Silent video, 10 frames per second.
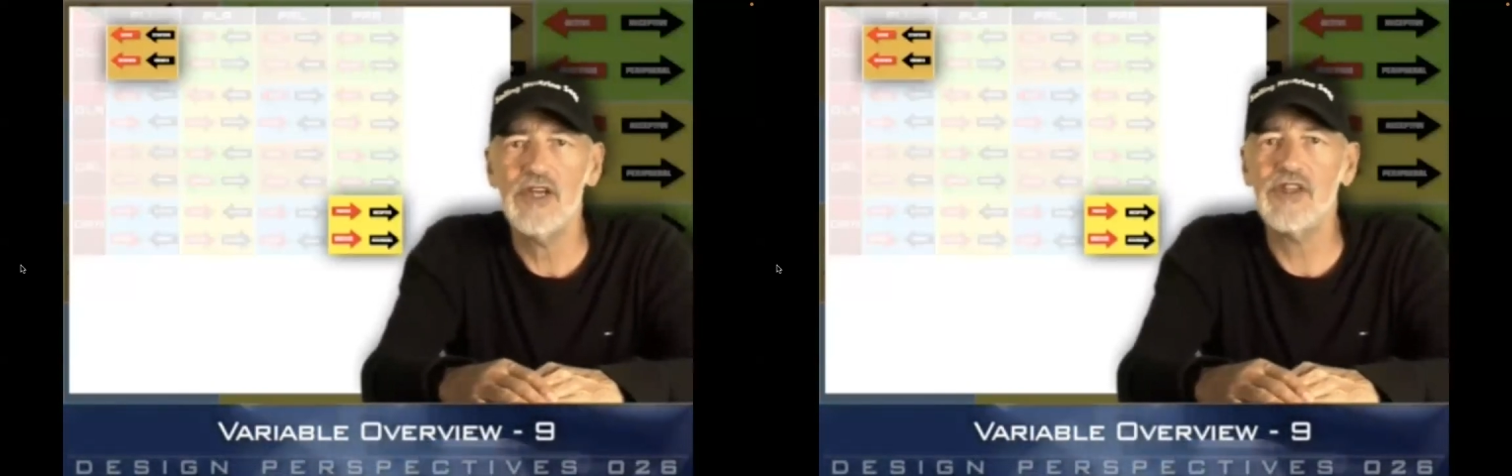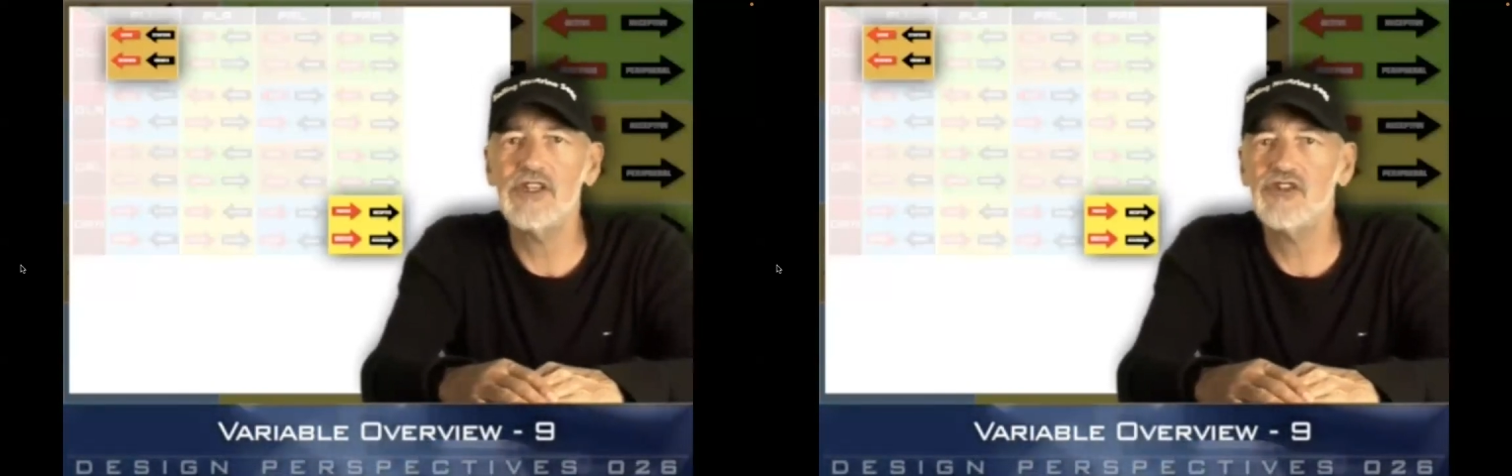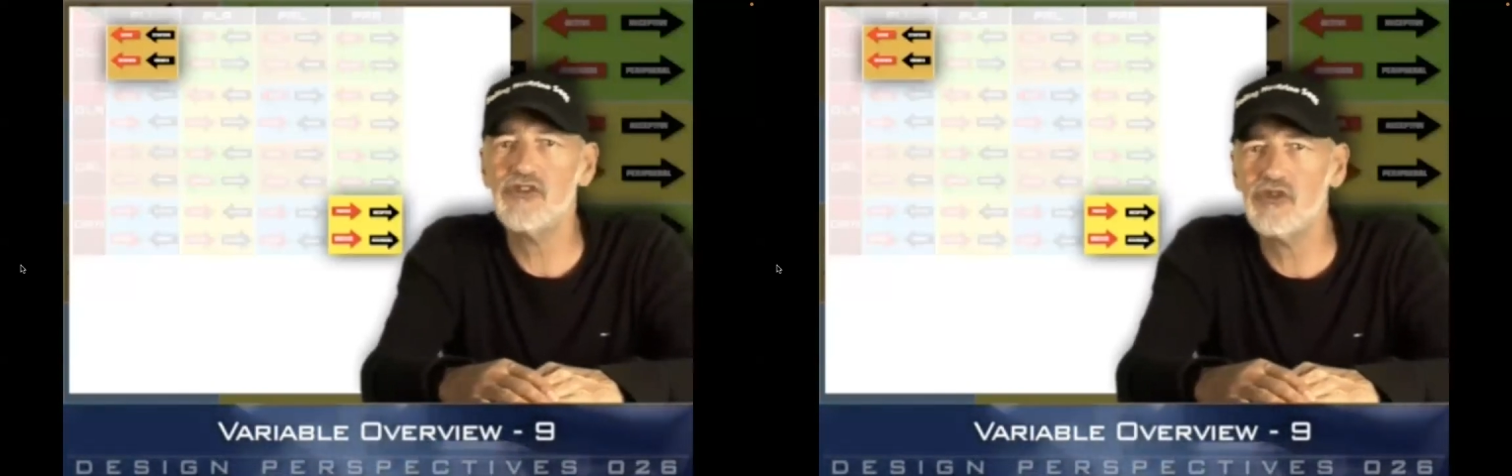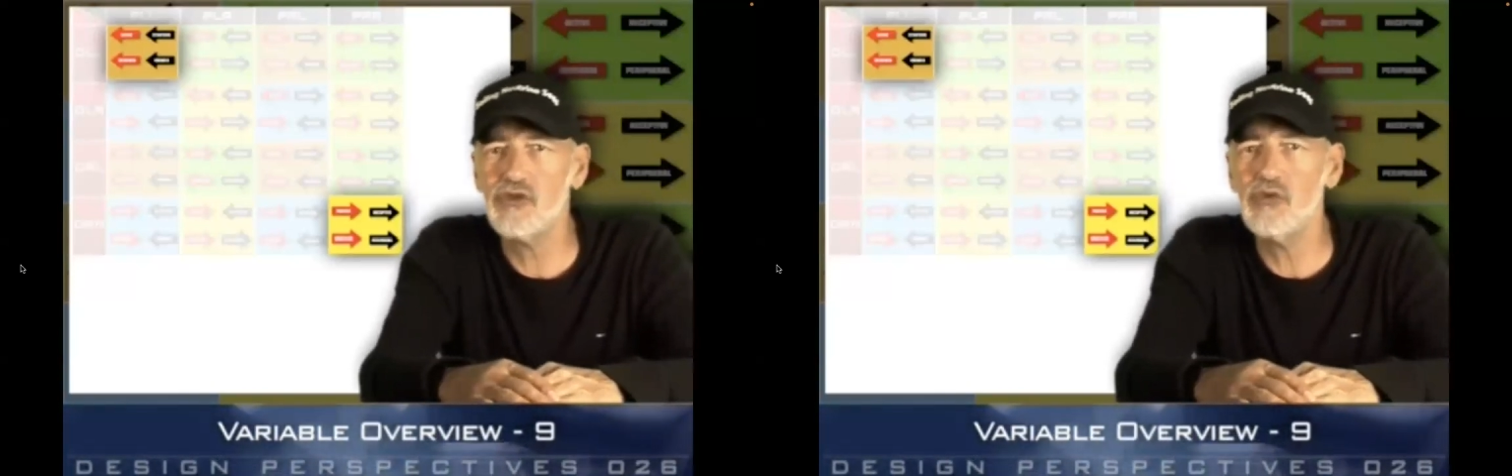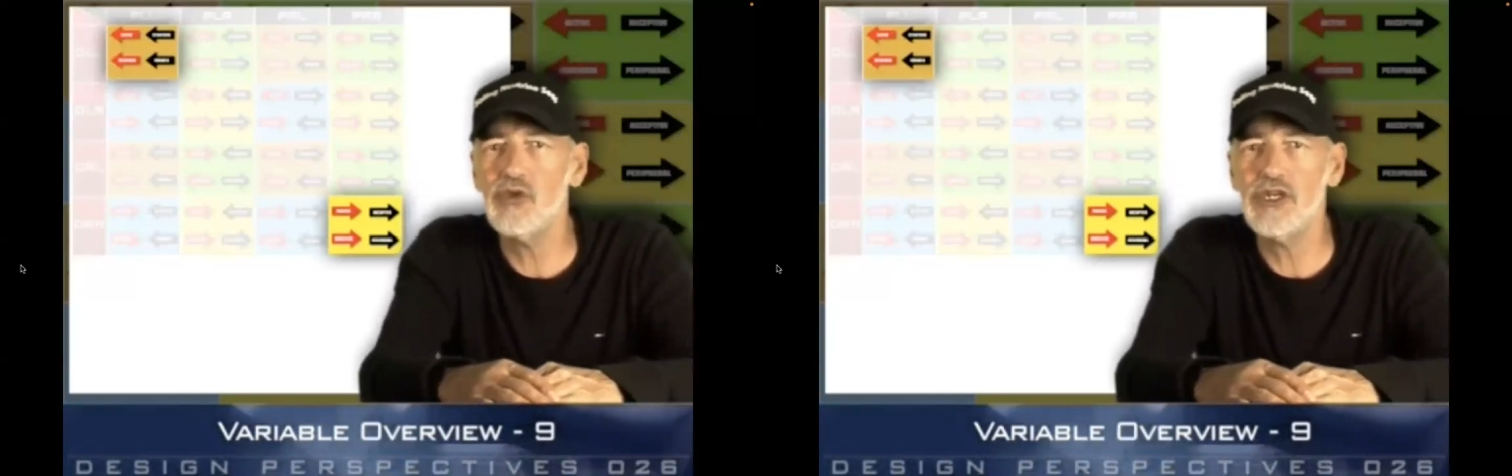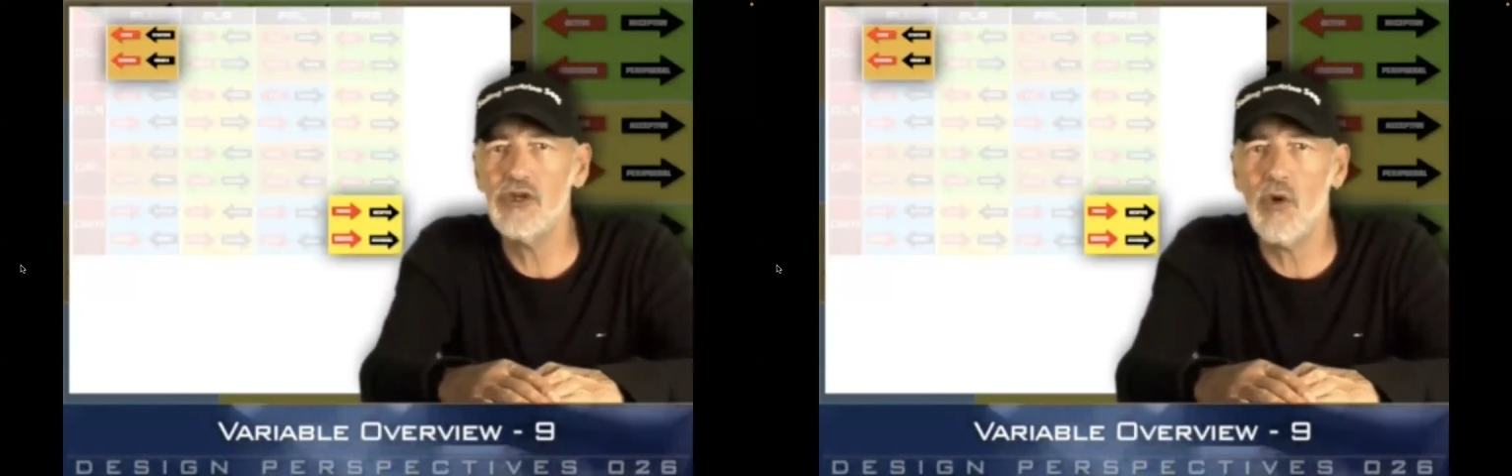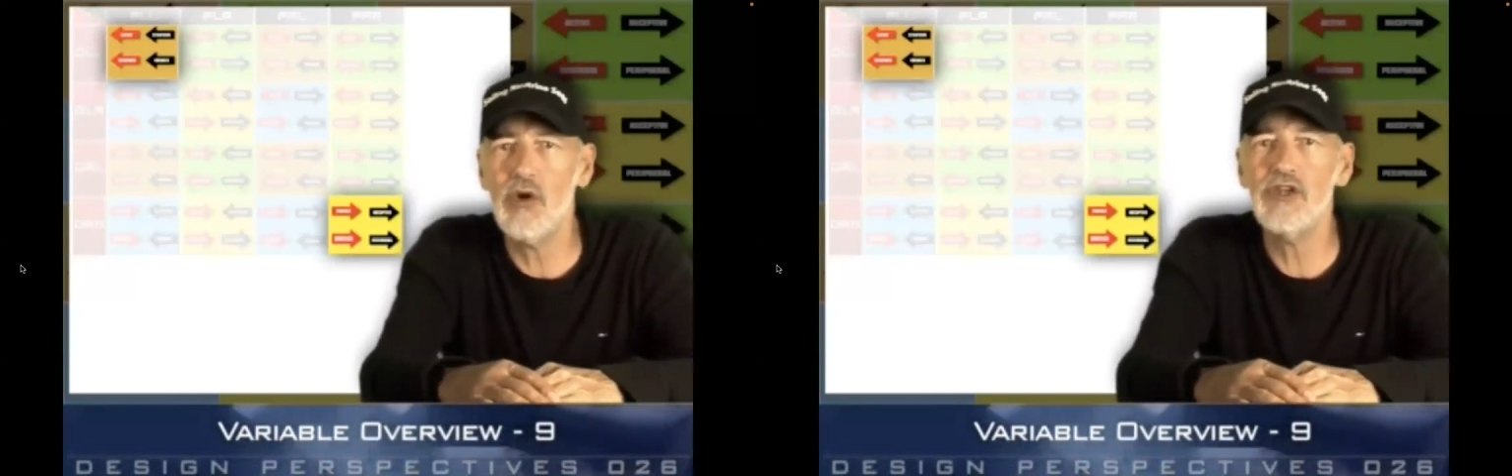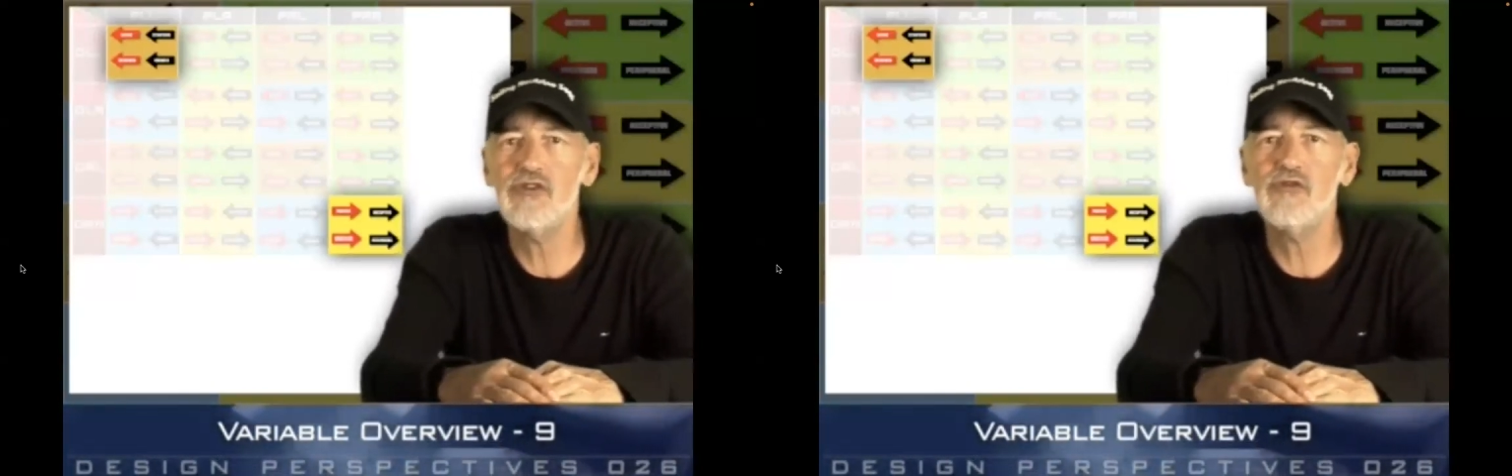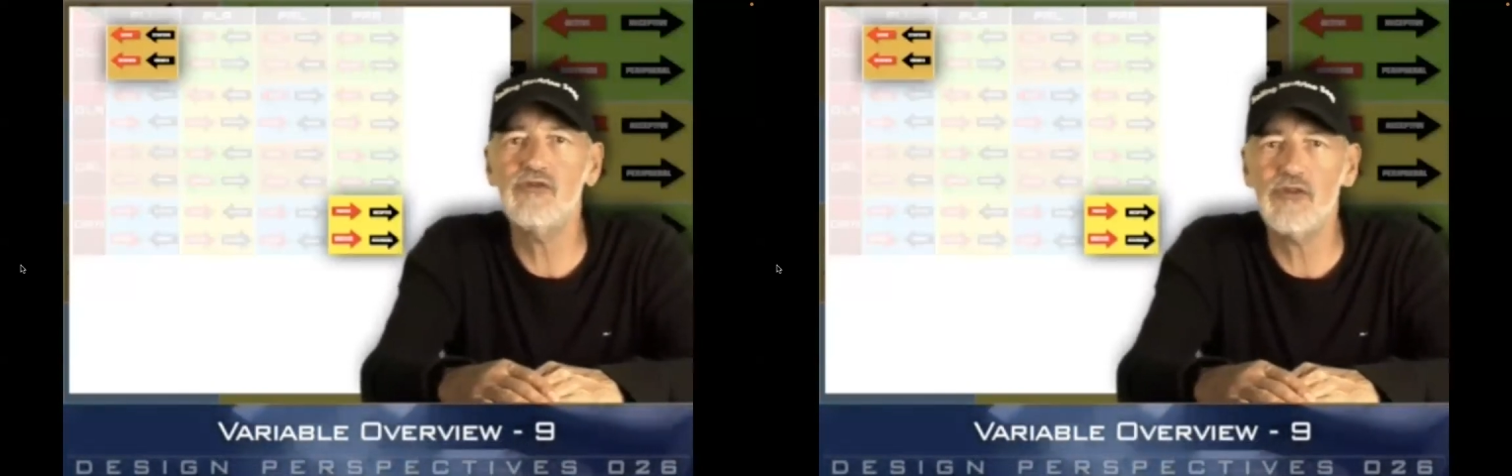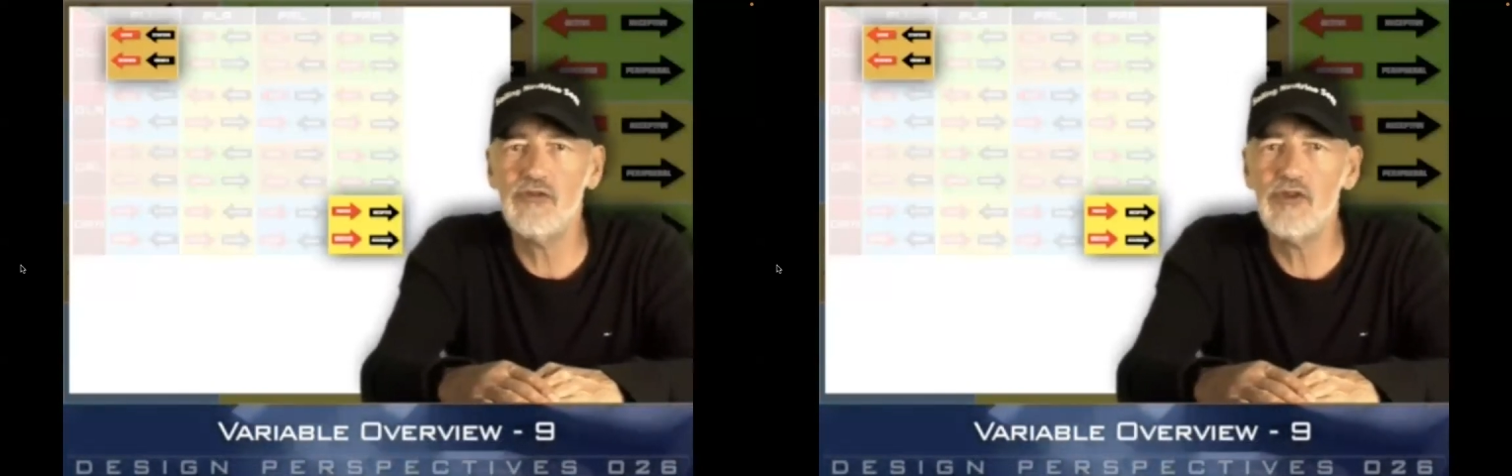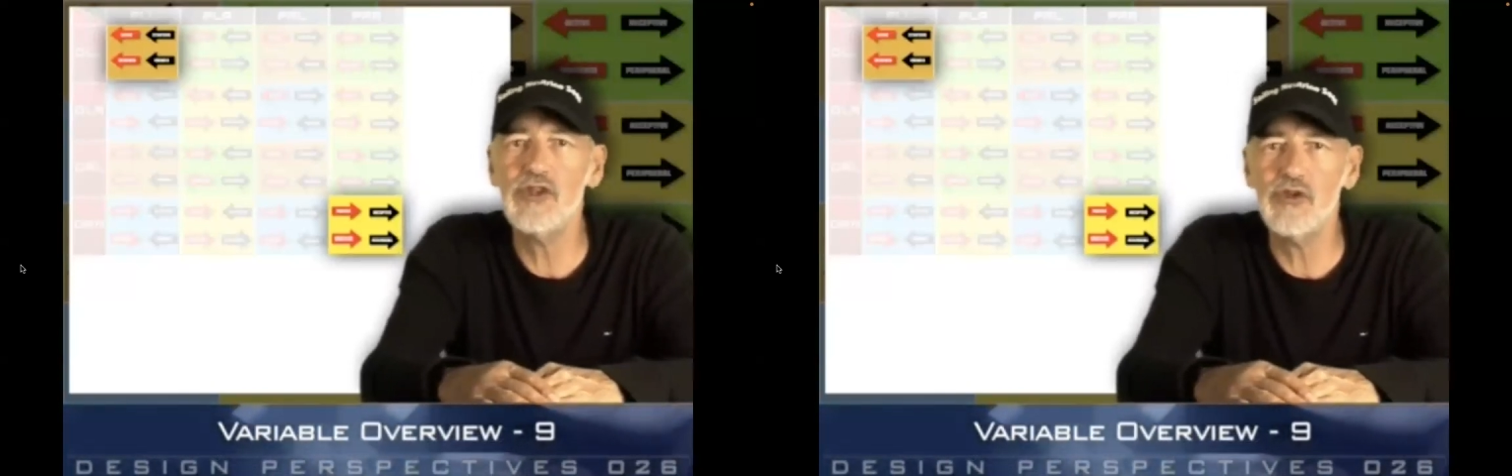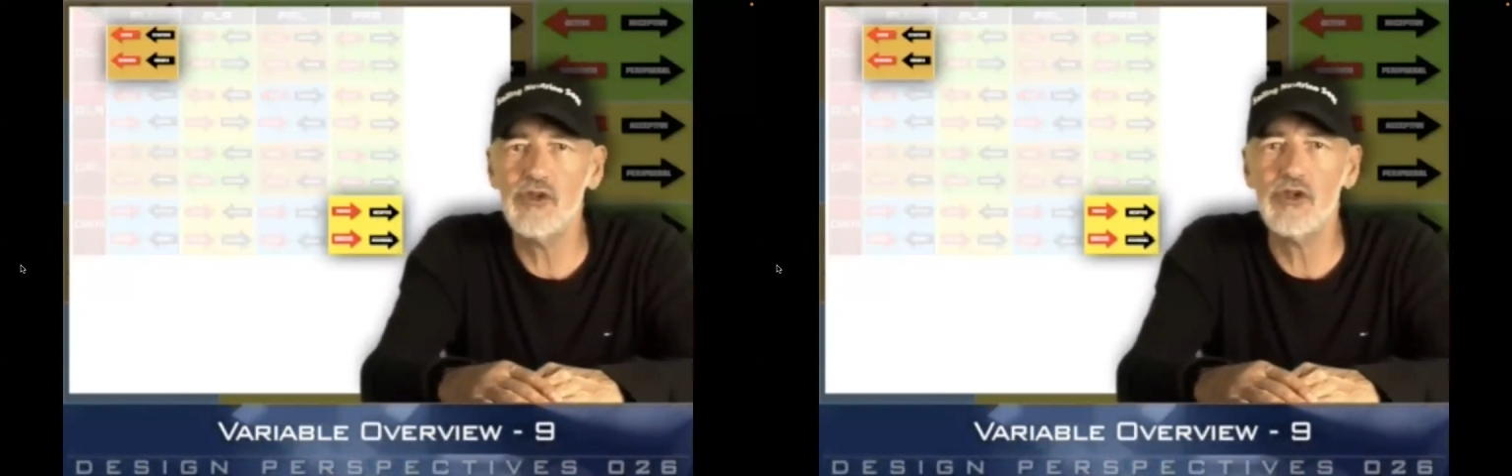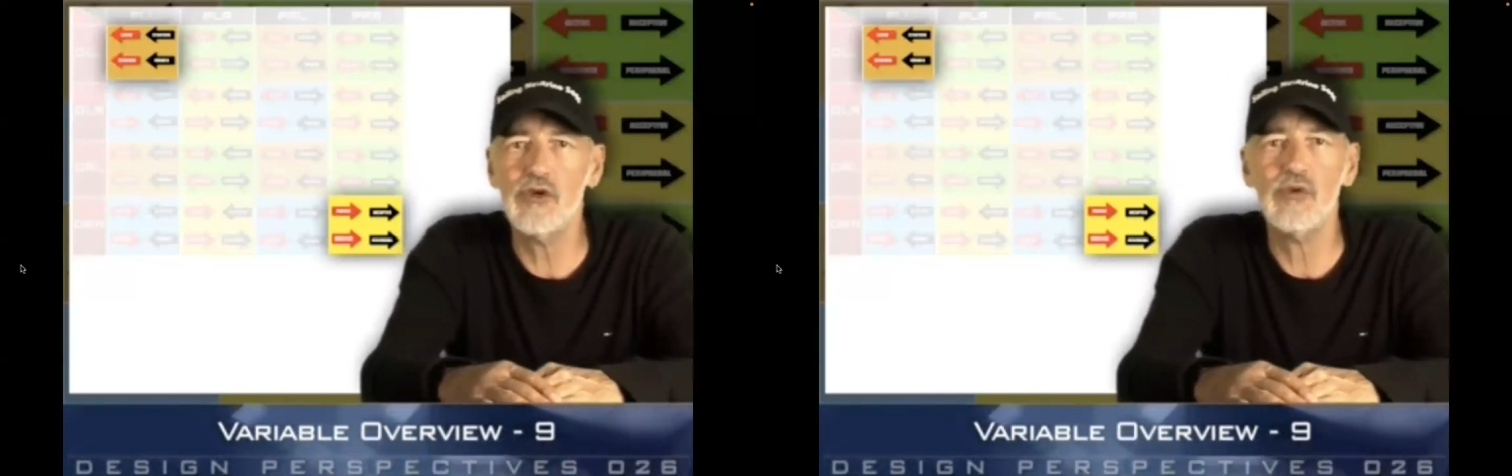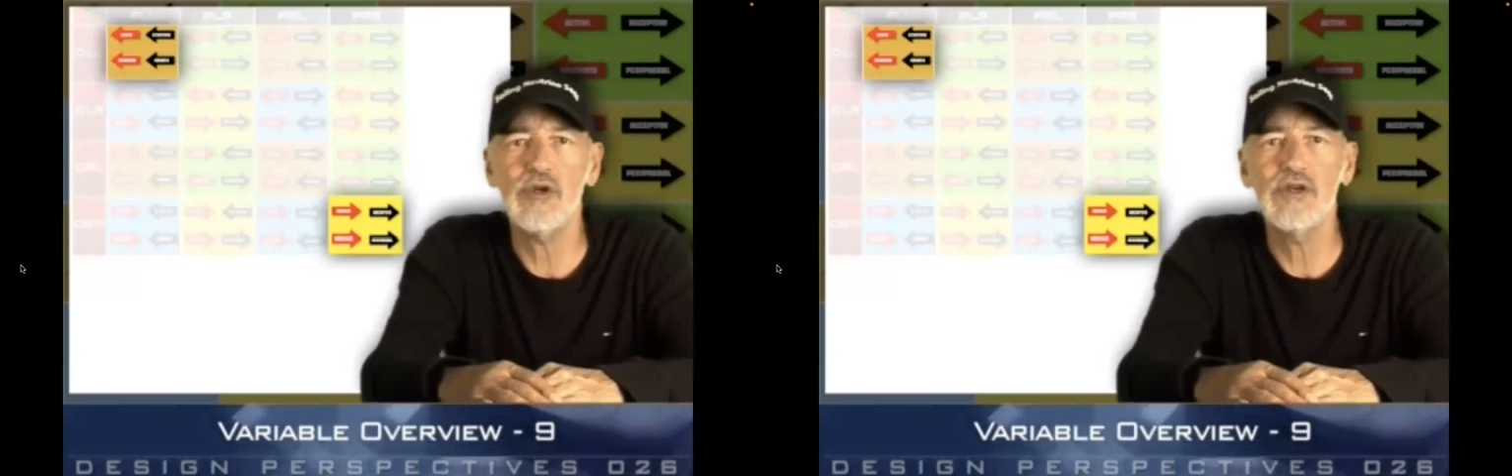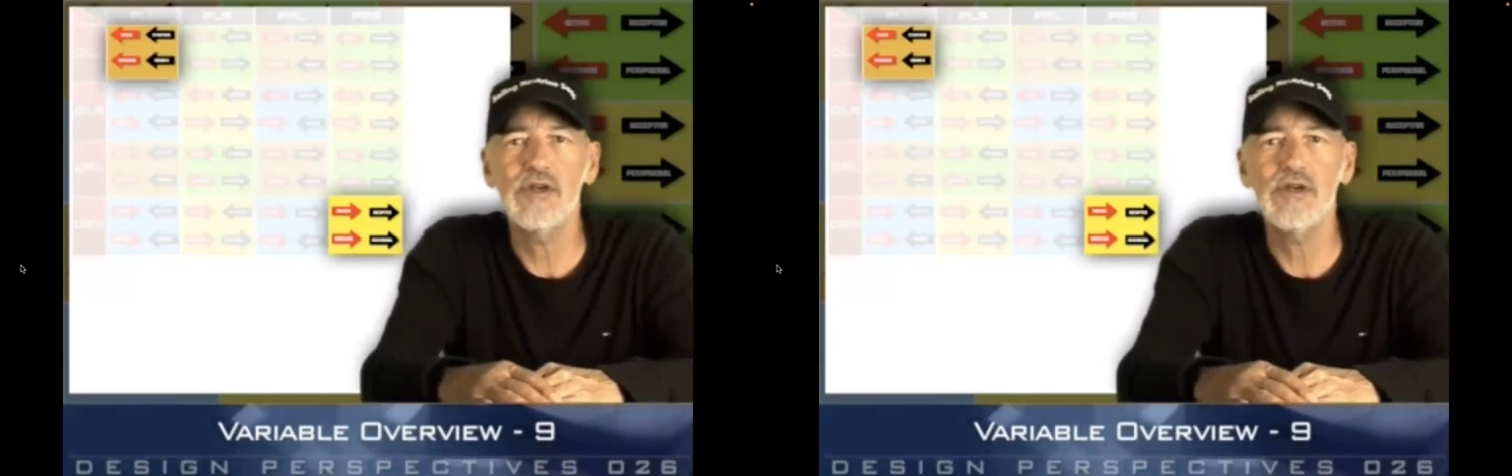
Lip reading: that is truly going to fulfill you.